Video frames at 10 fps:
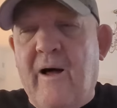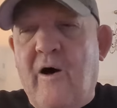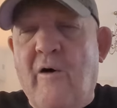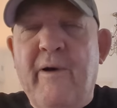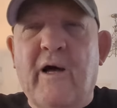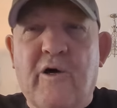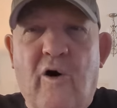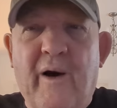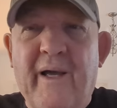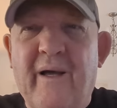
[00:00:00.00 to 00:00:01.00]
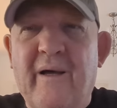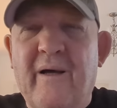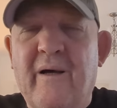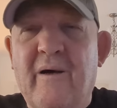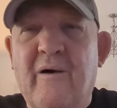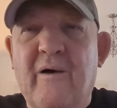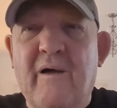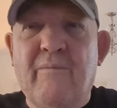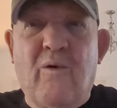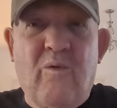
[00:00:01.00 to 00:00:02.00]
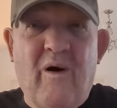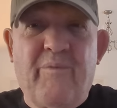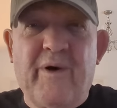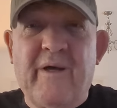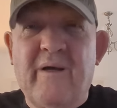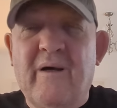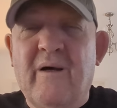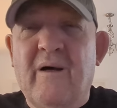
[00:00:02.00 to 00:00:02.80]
I met a guy uh, in my YP.